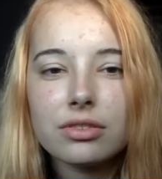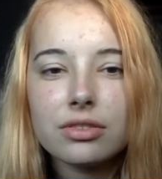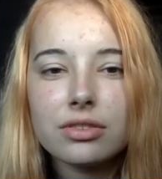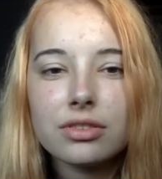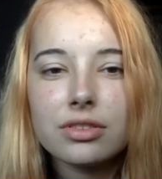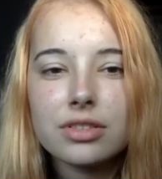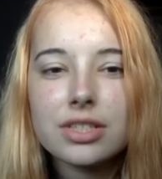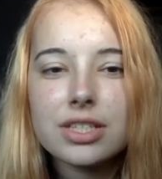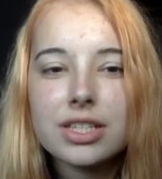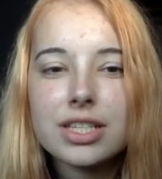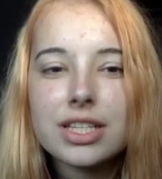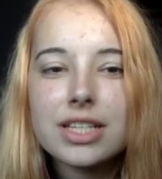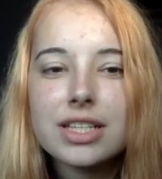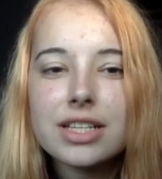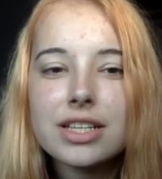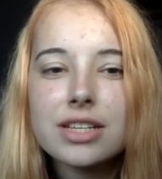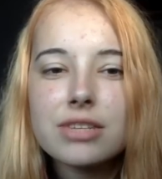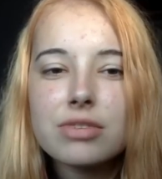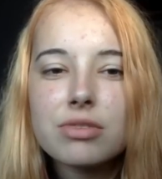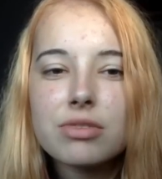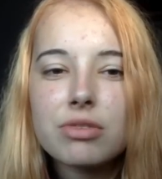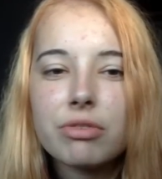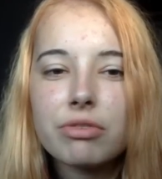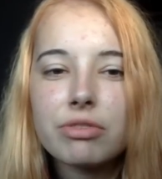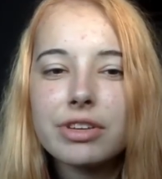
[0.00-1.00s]
because he
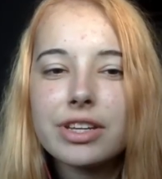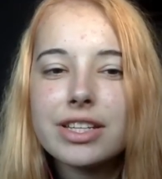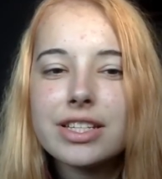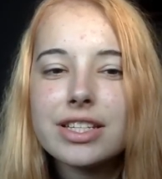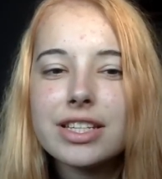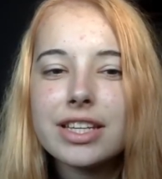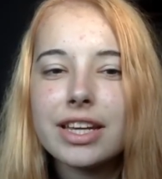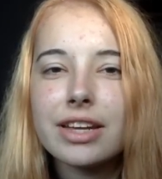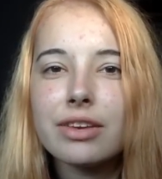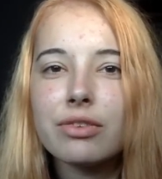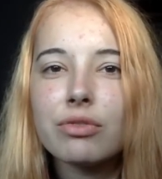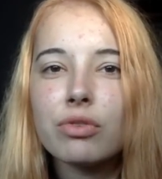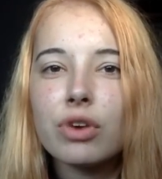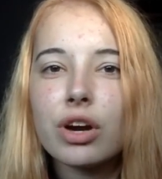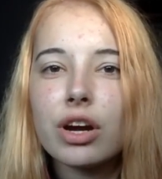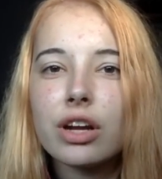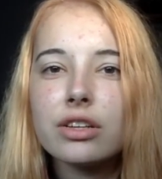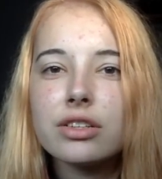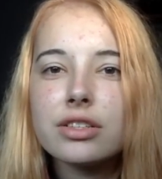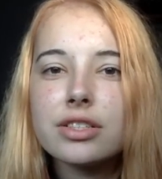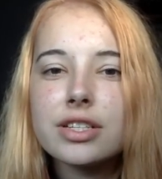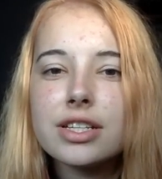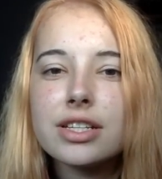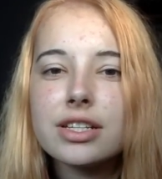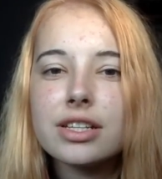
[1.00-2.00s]
did graffiti and
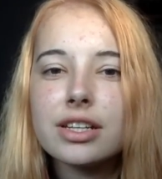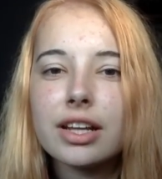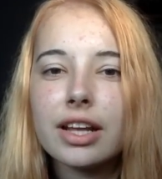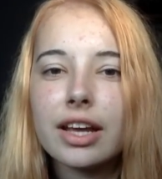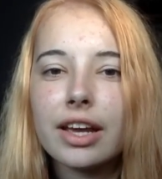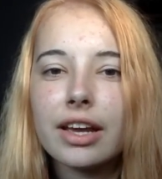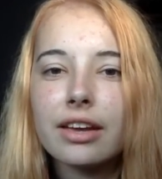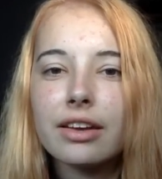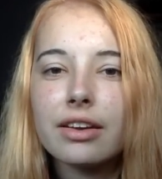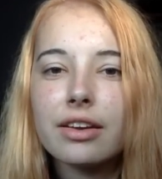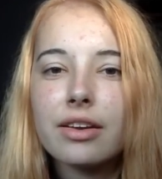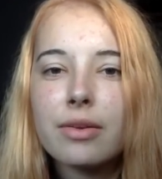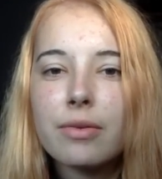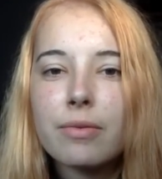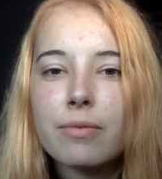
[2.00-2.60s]
Run, didn't he?